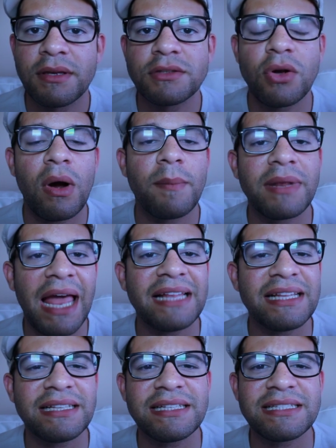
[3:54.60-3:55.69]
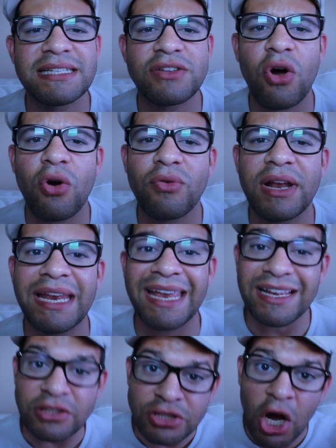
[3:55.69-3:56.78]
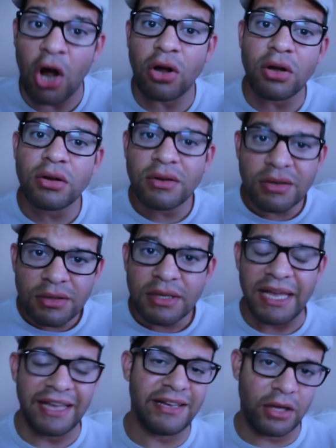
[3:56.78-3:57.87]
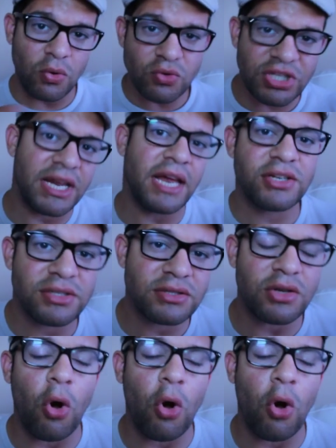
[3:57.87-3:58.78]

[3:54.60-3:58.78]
So I'm glad that this is already in talk, in negotiations.